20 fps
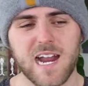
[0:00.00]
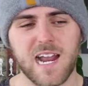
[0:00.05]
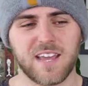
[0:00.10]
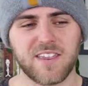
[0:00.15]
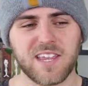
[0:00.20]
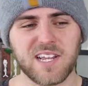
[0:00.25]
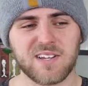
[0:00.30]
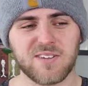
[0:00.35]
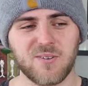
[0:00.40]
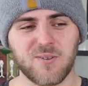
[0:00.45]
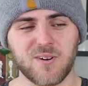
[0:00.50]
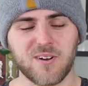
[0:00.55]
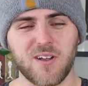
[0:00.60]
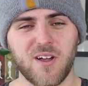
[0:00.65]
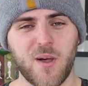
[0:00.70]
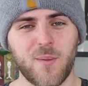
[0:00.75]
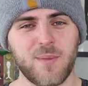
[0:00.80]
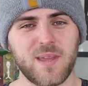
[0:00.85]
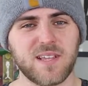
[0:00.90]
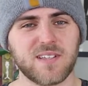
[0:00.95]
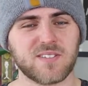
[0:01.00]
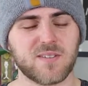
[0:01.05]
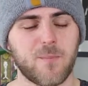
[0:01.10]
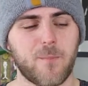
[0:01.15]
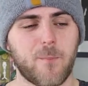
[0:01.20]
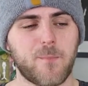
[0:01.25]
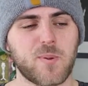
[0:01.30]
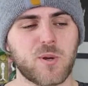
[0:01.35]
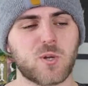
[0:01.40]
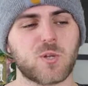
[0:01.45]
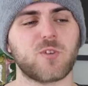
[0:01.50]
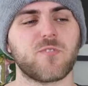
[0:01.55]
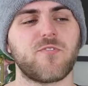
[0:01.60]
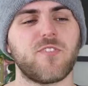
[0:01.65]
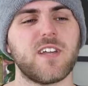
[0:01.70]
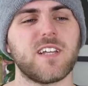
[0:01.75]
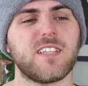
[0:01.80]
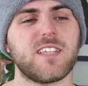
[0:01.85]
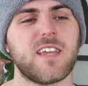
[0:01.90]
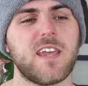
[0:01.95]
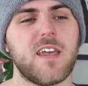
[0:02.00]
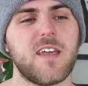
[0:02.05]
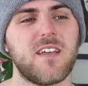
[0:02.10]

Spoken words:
And I think Origami is a perfect